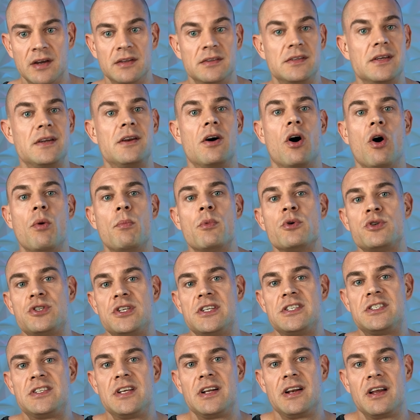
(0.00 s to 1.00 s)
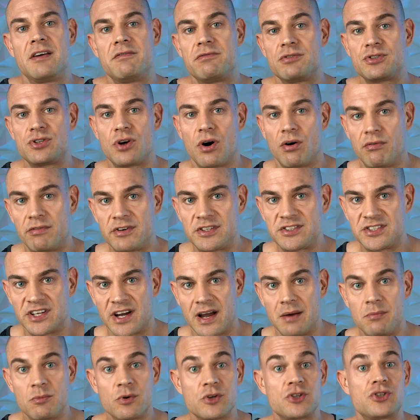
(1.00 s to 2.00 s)
then homocysteine levels over
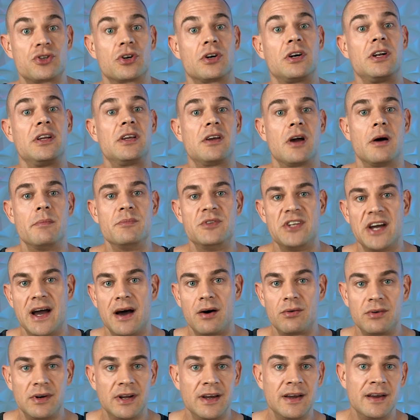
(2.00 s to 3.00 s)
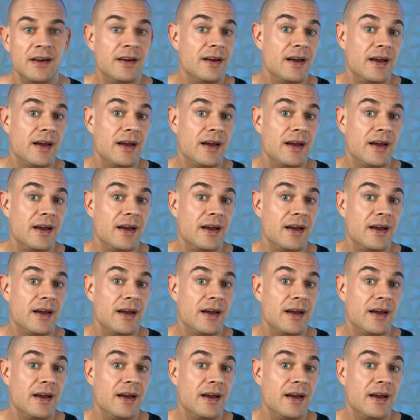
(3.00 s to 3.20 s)
time will certainly come down,